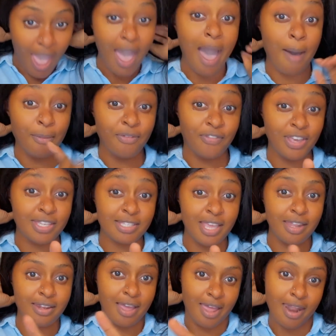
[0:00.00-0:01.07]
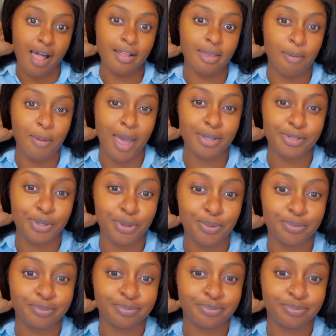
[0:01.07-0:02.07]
I'm gonna fix it and I'll get back to you.